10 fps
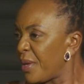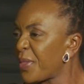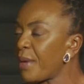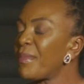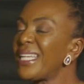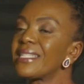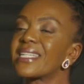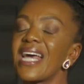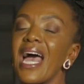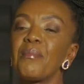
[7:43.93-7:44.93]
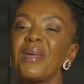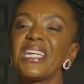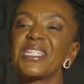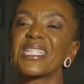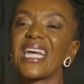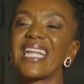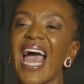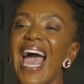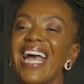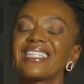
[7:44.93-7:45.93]
The meantime is an
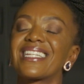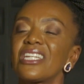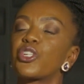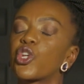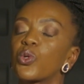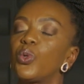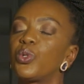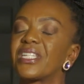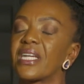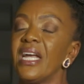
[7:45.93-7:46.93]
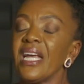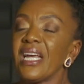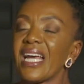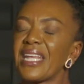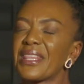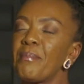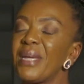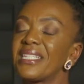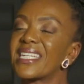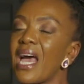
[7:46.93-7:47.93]
attitude. The
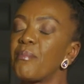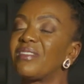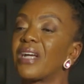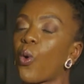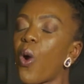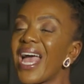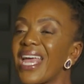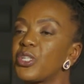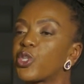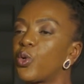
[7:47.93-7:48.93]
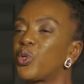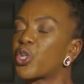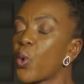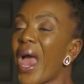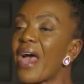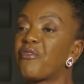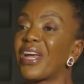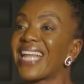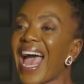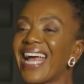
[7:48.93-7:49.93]
meantime requires you to have
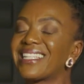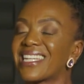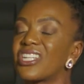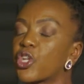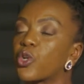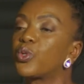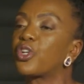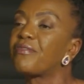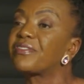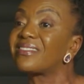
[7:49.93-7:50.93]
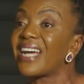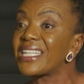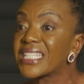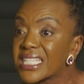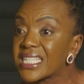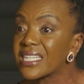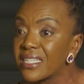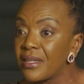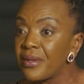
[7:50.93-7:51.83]
an attitude of rest.